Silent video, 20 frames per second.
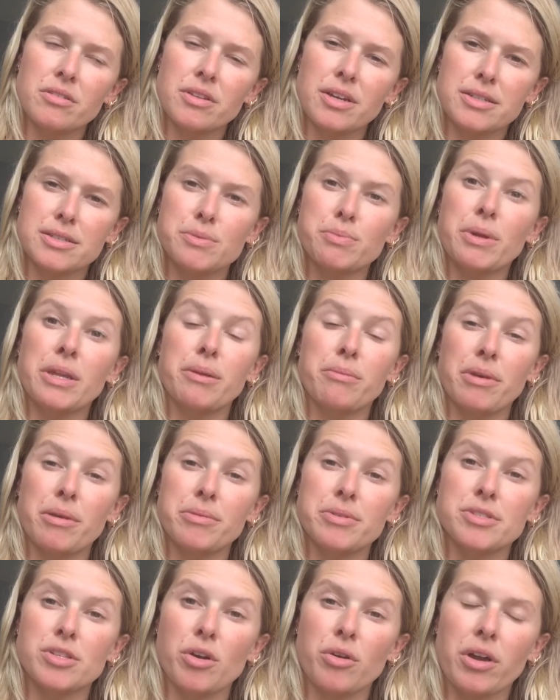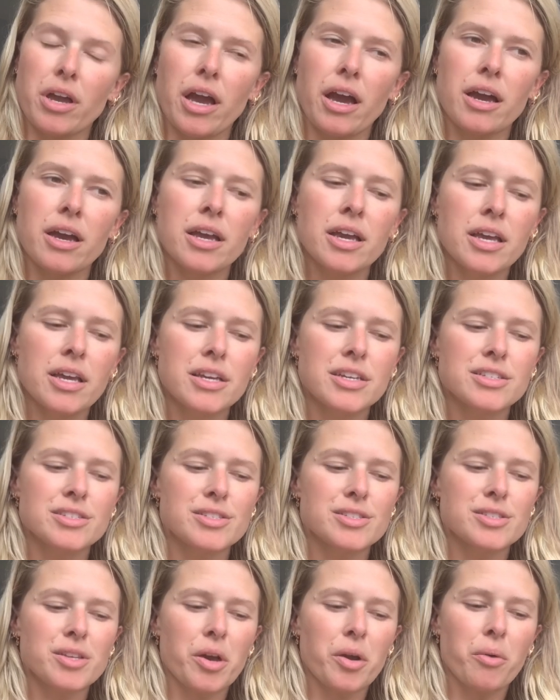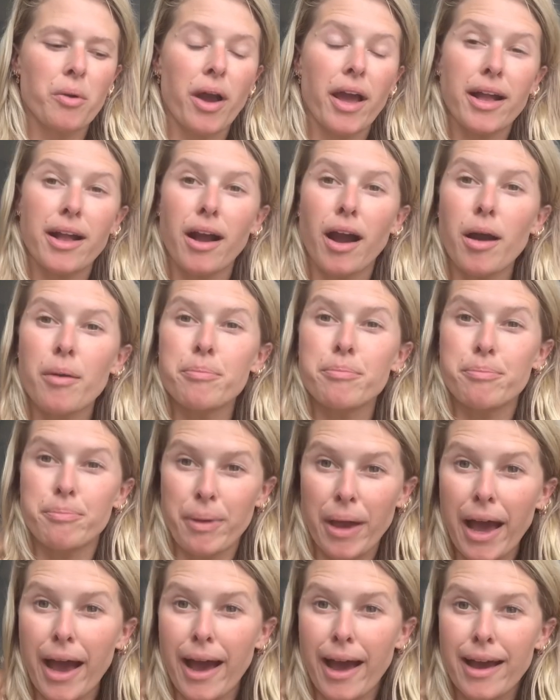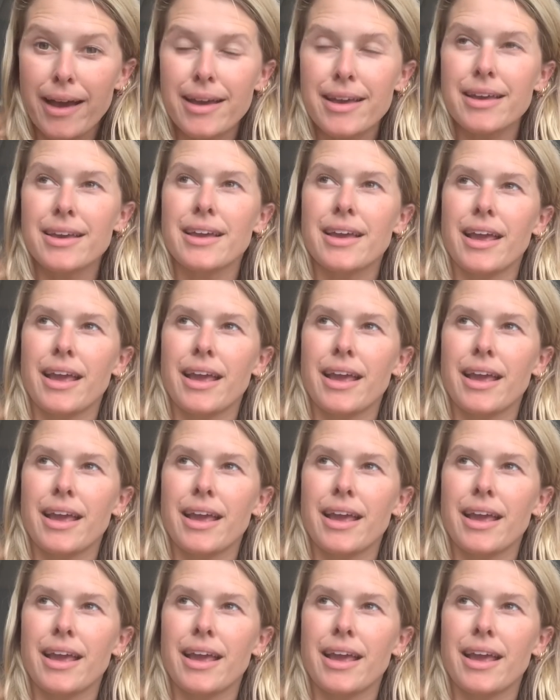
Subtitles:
spinning babies yoga. So I got back